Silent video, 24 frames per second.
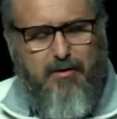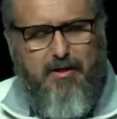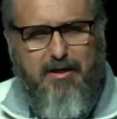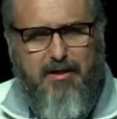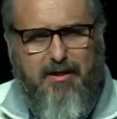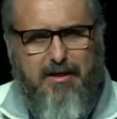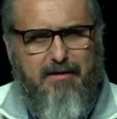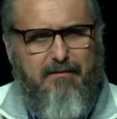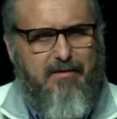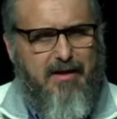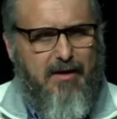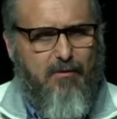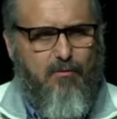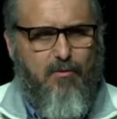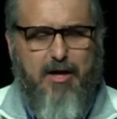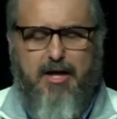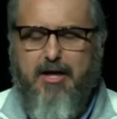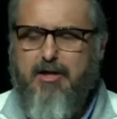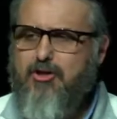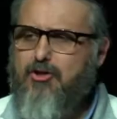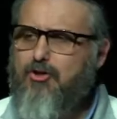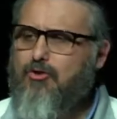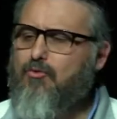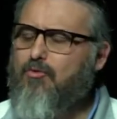But if you can
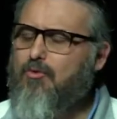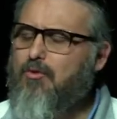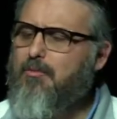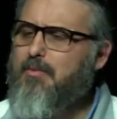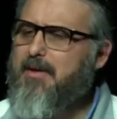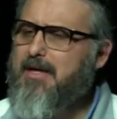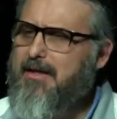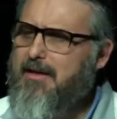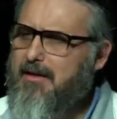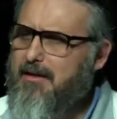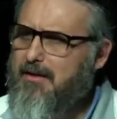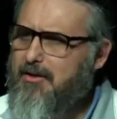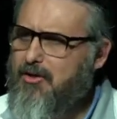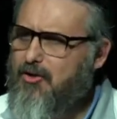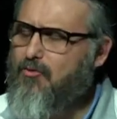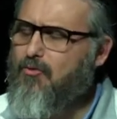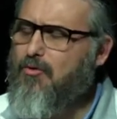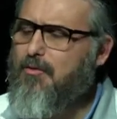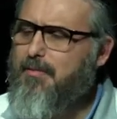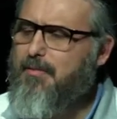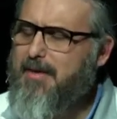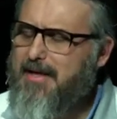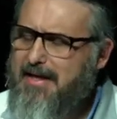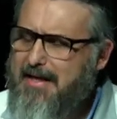live that way, you will,
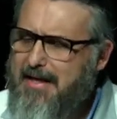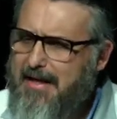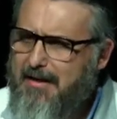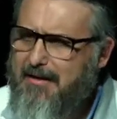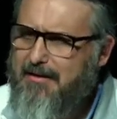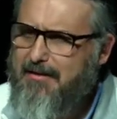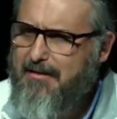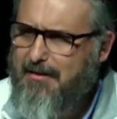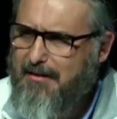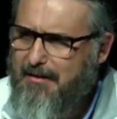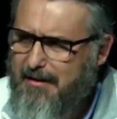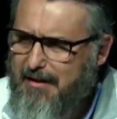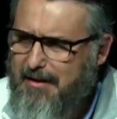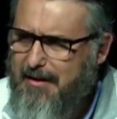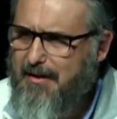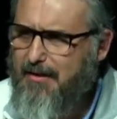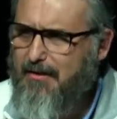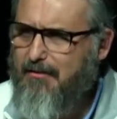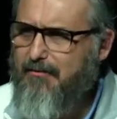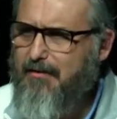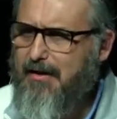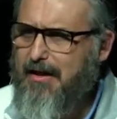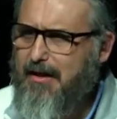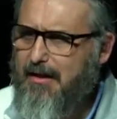be, you will begin
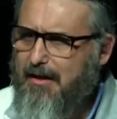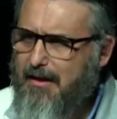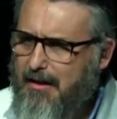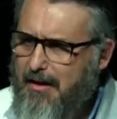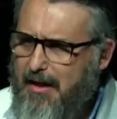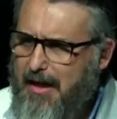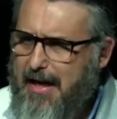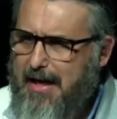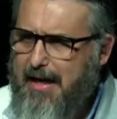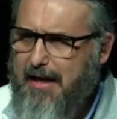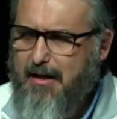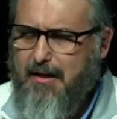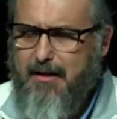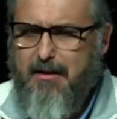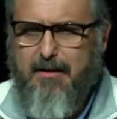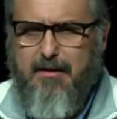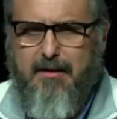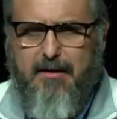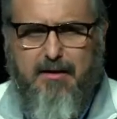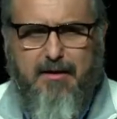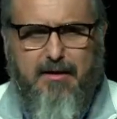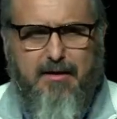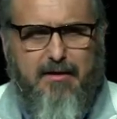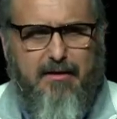to live in a
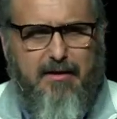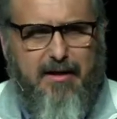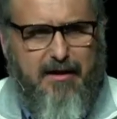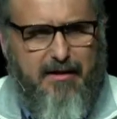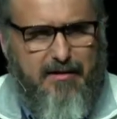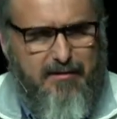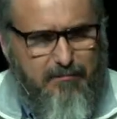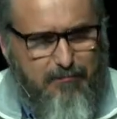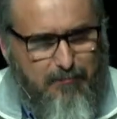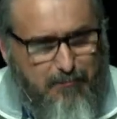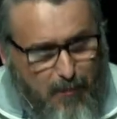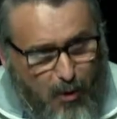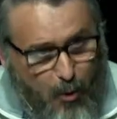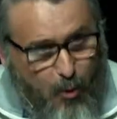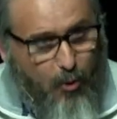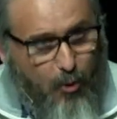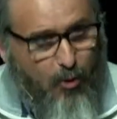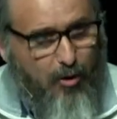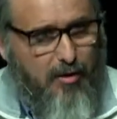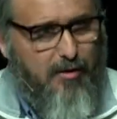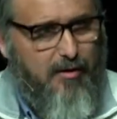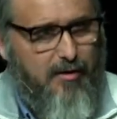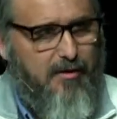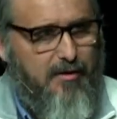land that is
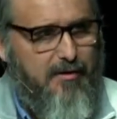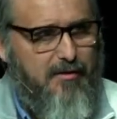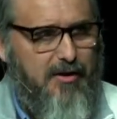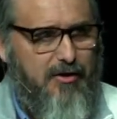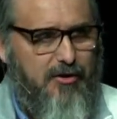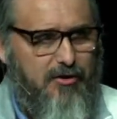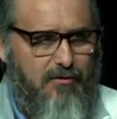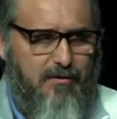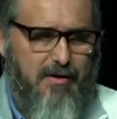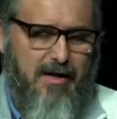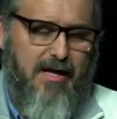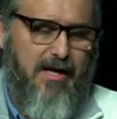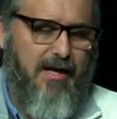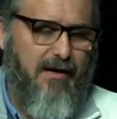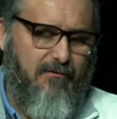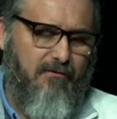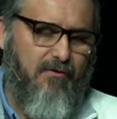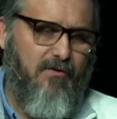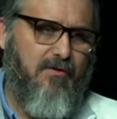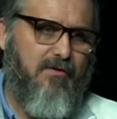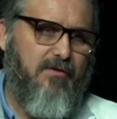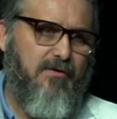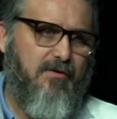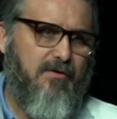more than
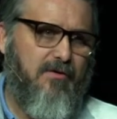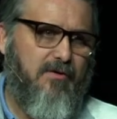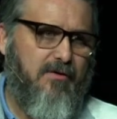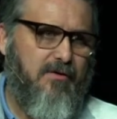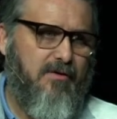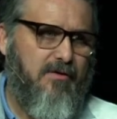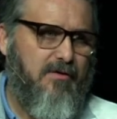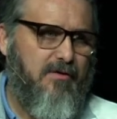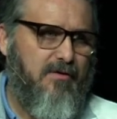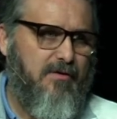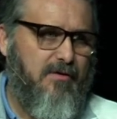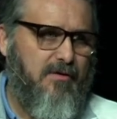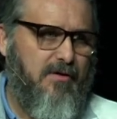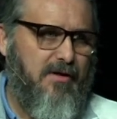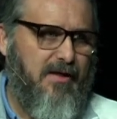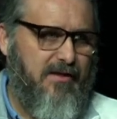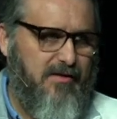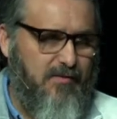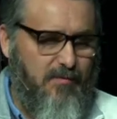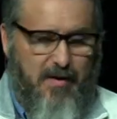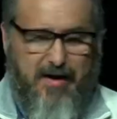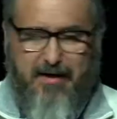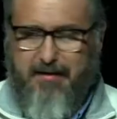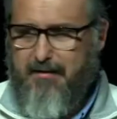you ever
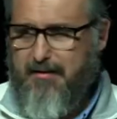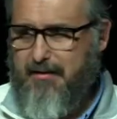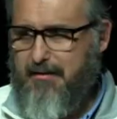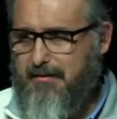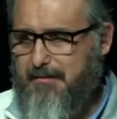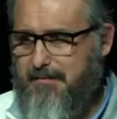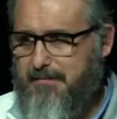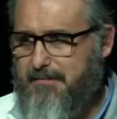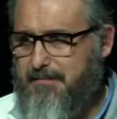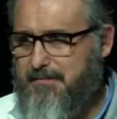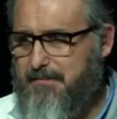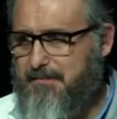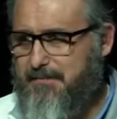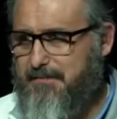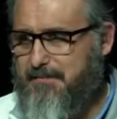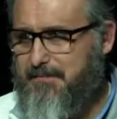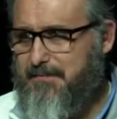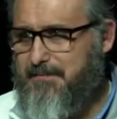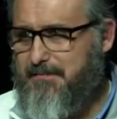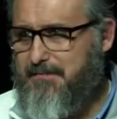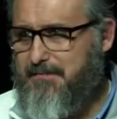expected.